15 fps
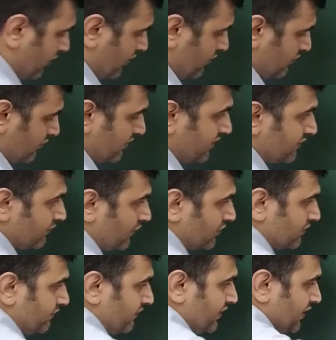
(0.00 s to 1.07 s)
So this
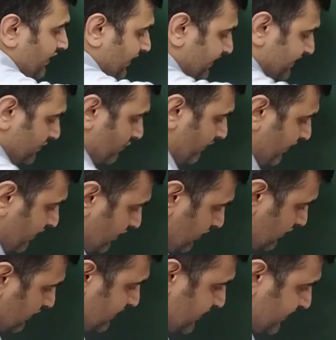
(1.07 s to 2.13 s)
was 1x square,
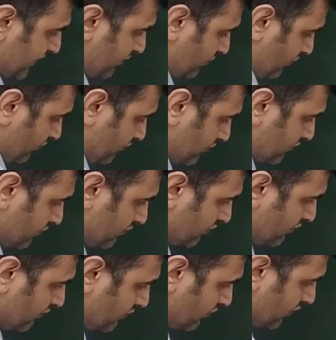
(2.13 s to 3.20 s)
0,
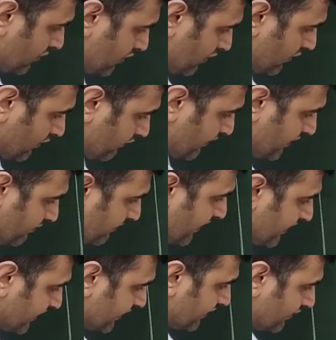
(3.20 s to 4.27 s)
1 by
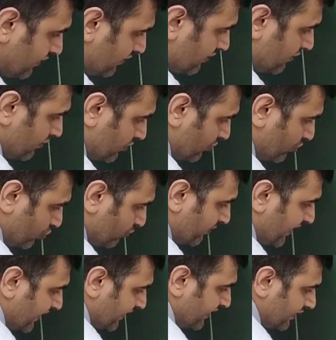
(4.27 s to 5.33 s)
n, 2
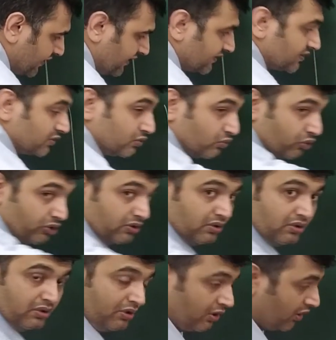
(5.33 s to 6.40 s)
by n, and so on.
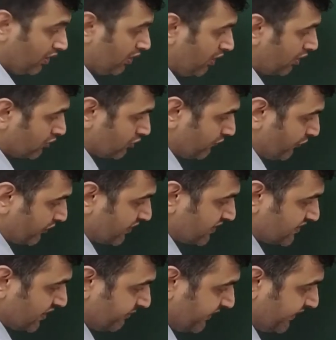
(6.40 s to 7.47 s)
So for the
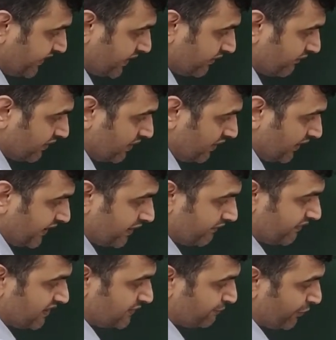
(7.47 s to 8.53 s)
subinterval, at
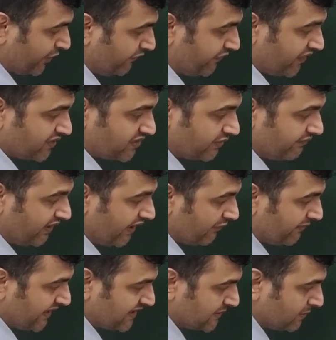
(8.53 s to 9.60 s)
which point function will have
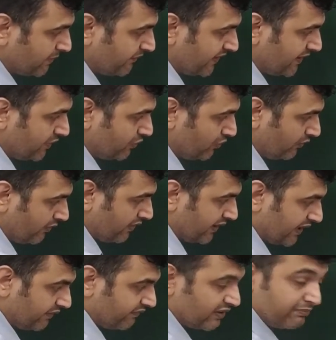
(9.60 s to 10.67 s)
maximum value?
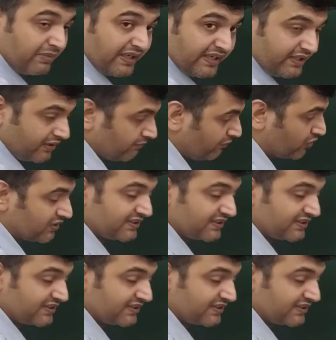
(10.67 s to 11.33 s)
At 1 by n, because